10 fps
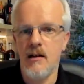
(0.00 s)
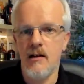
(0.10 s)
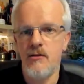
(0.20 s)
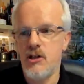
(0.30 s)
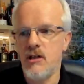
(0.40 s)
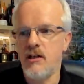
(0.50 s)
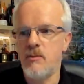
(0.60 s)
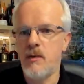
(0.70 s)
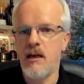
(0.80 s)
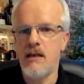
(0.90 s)
kind of shared
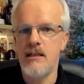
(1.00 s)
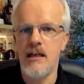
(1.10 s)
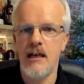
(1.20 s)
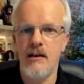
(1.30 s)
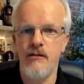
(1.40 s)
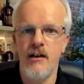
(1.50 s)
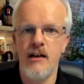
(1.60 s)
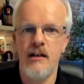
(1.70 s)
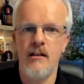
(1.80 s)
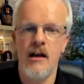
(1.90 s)
experience that you're
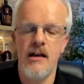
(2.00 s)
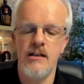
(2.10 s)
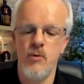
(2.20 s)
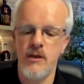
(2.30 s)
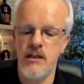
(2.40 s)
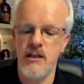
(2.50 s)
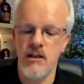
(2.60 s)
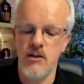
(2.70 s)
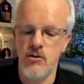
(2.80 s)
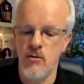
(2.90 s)
having in the glass.
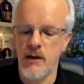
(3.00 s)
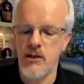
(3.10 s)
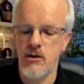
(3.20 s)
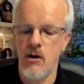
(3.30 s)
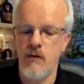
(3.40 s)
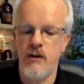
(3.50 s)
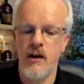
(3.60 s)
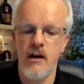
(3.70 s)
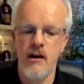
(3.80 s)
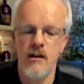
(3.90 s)
Whisky's got so much to offer.